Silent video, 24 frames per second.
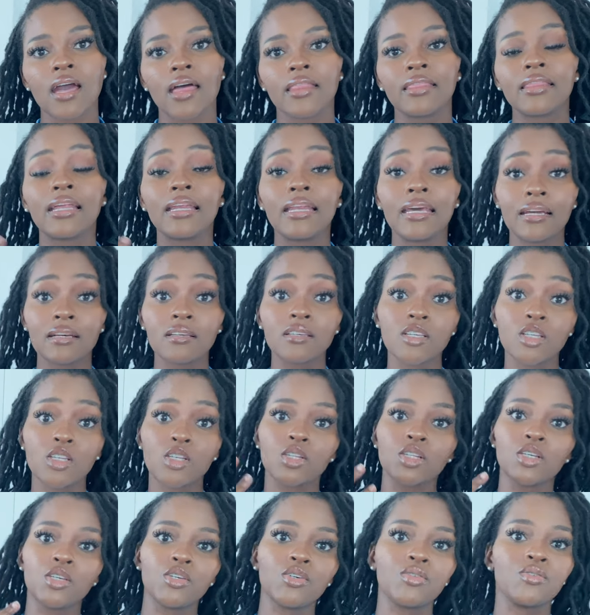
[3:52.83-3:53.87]
the links to
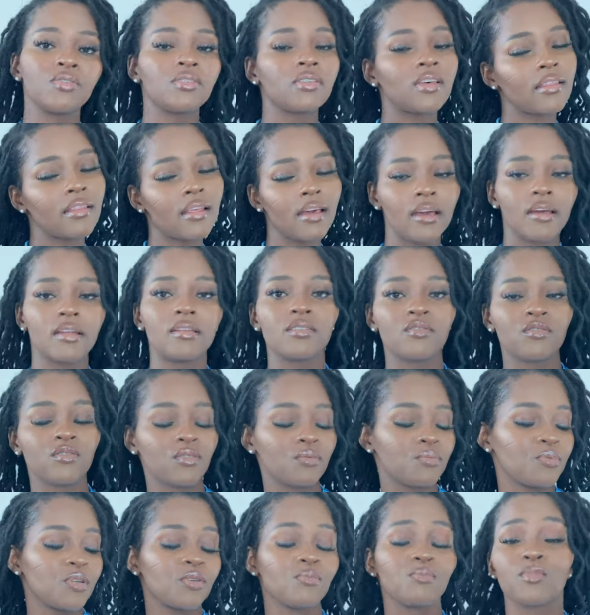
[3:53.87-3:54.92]
the shoes in the
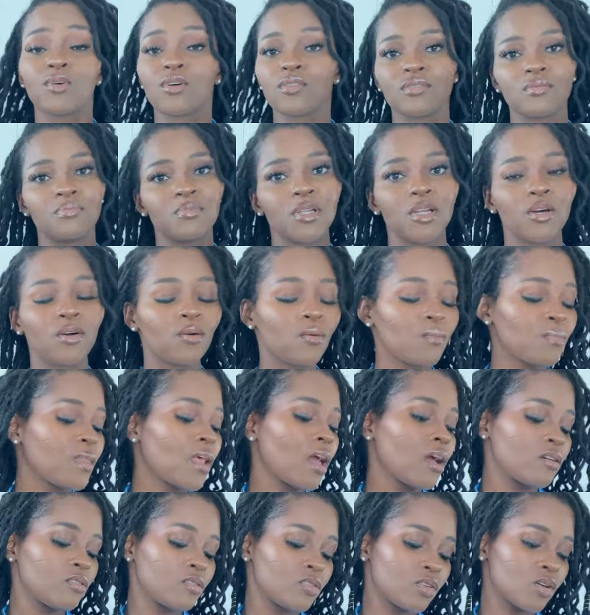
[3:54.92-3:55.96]
description box below.
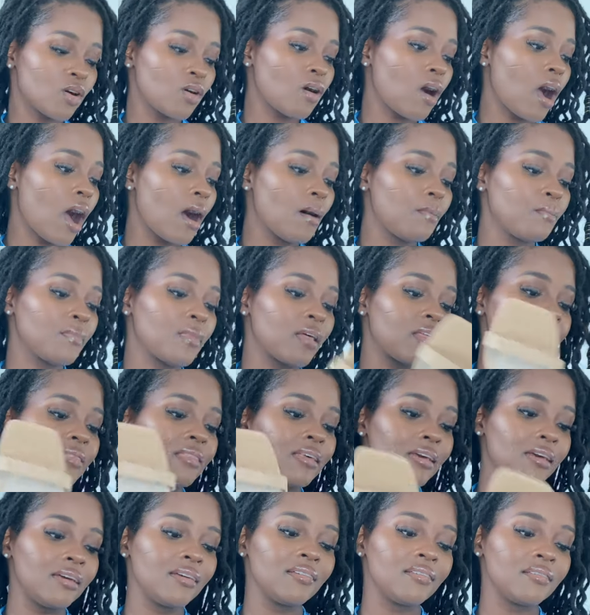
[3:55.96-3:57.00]
So
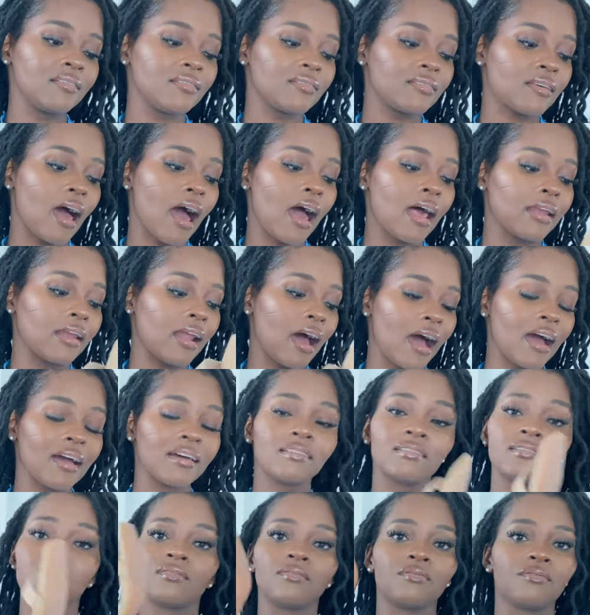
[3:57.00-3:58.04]
these are
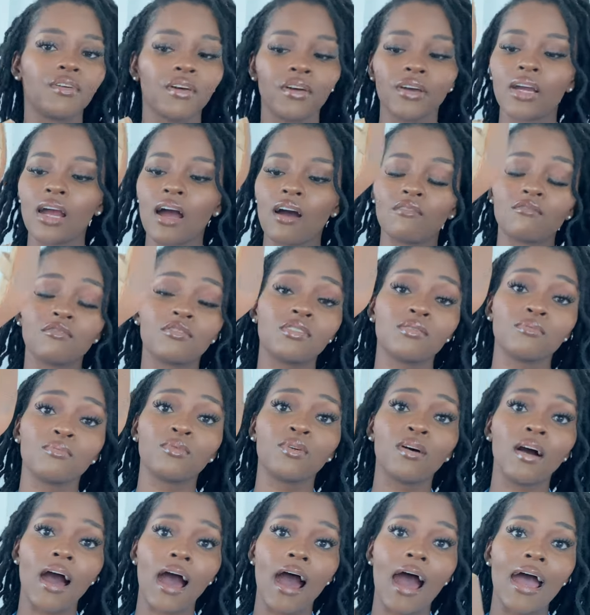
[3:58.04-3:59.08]
nice, very comfortable
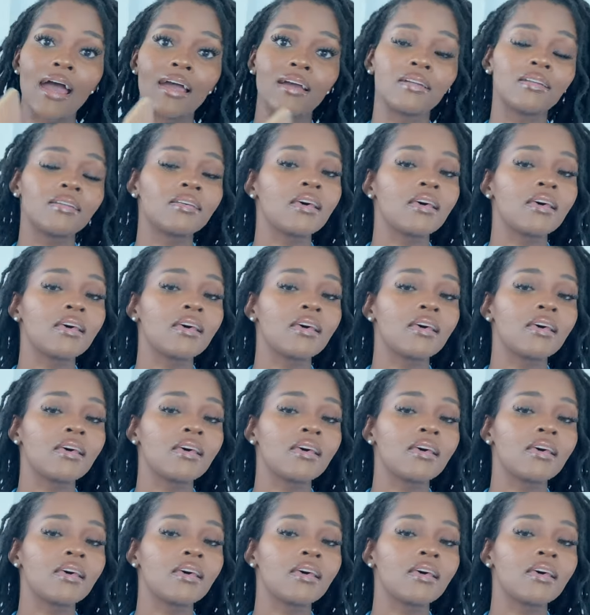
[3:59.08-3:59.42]
height.